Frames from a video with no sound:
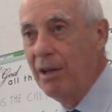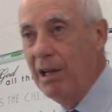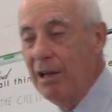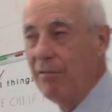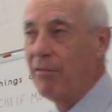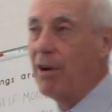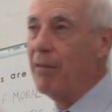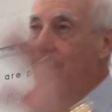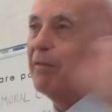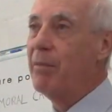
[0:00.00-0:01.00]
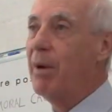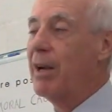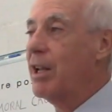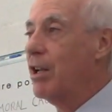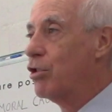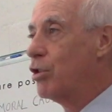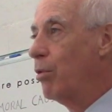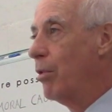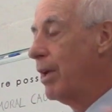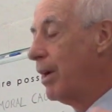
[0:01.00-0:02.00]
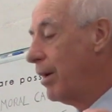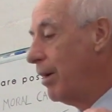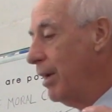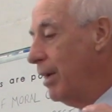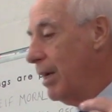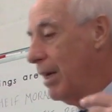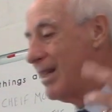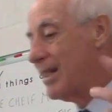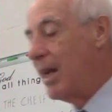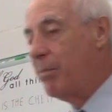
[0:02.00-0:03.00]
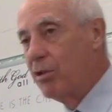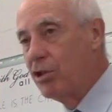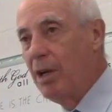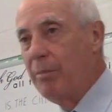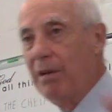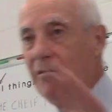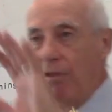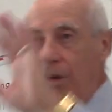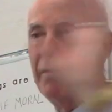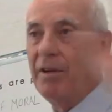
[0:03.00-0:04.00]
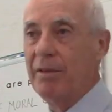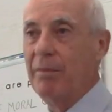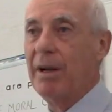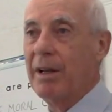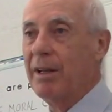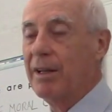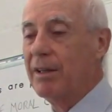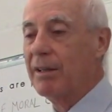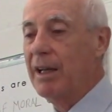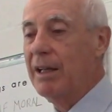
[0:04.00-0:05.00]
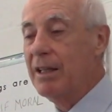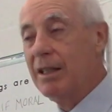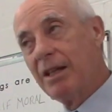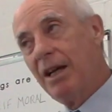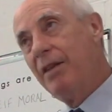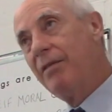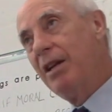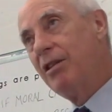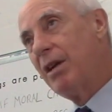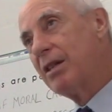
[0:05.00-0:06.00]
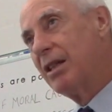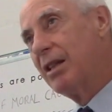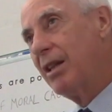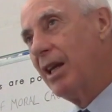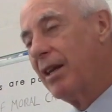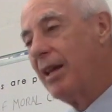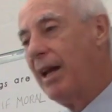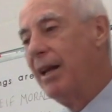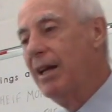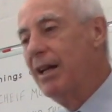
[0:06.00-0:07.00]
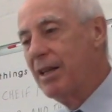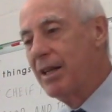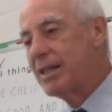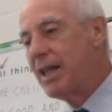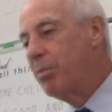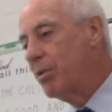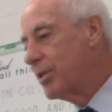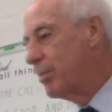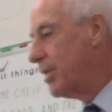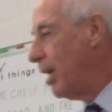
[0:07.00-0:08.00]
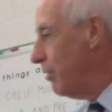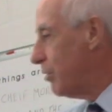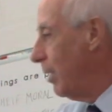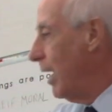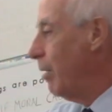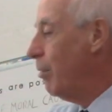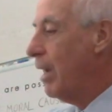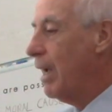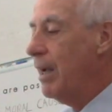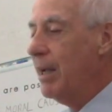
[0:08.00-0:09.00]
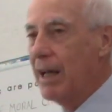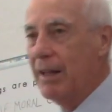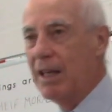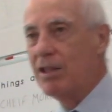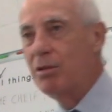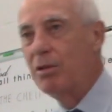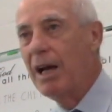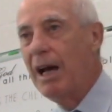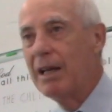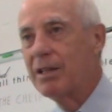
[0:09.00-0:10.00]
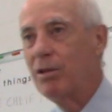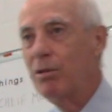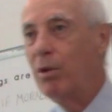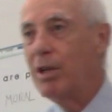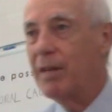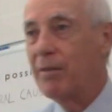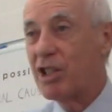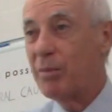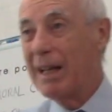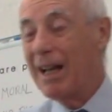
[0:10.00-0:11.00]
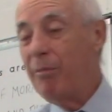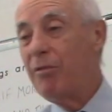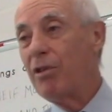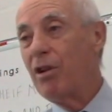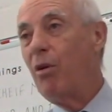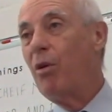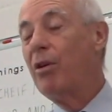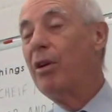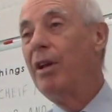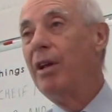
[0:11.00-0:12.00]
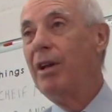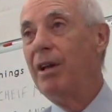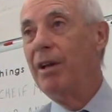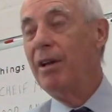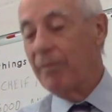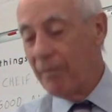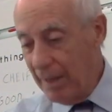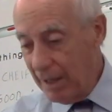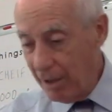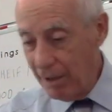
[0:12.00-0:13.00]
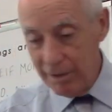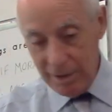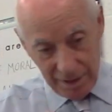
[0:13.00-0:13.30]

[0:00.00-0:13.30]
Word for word: in front of everybody, and show their discipleship in front of everybody. Okay? It's kind of interesting to think of that. The disciples themselves ran away, and these two guys who wouldn't even speak up for the Lord, they're